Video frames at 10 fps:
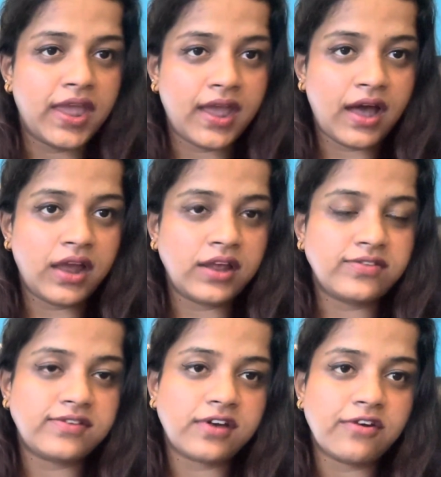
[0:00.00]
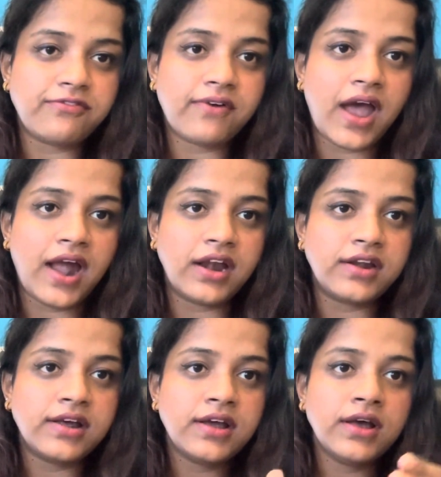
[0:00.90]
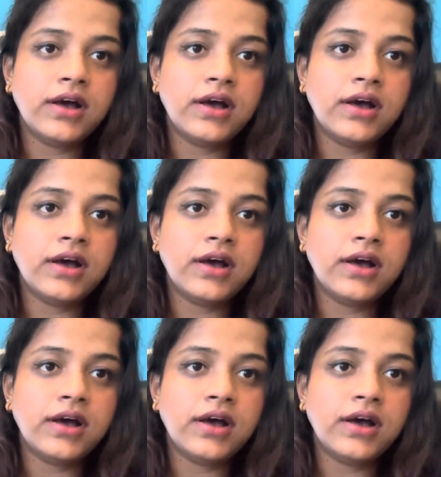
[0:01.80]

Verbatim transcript: AI stuff and